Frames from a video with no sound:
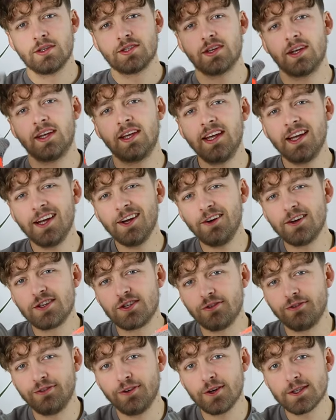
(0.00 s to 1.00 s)
So here is
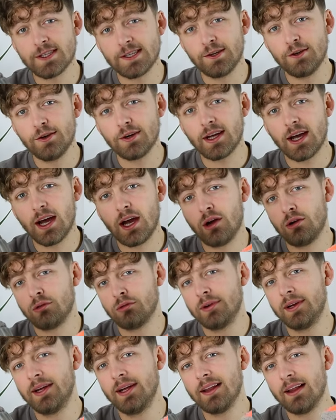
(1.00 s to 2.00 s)
your first look at a
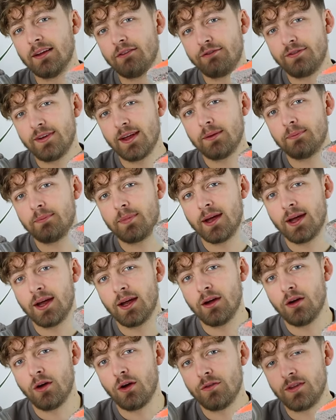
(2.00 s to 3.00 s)
real and fake
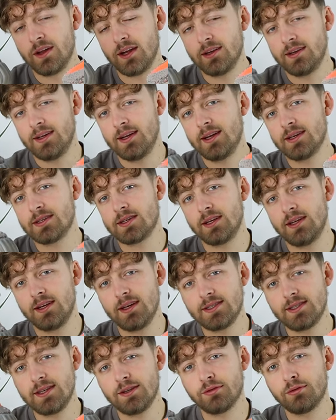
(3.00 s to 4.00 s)
pair of the Adidas
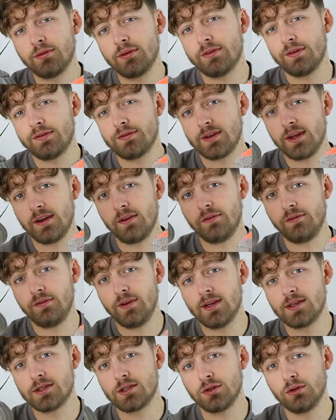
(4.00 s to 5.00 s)
Yeezy 350
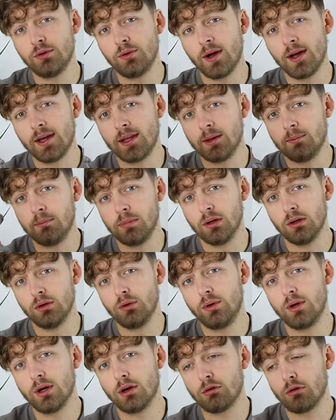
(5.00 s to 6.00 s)
V2 in the
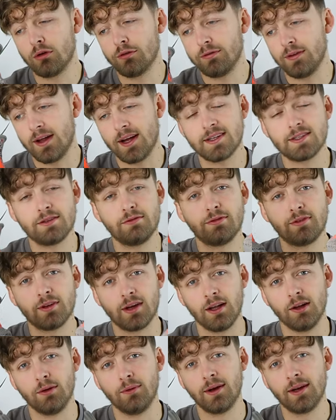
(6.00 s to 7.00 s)
Beluga Reflective
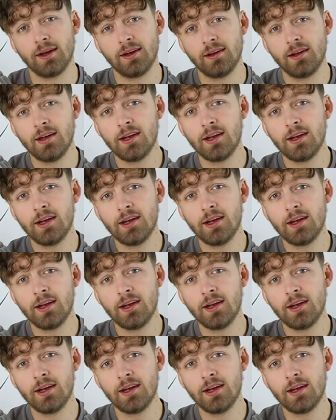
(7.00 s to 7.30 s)
colorway.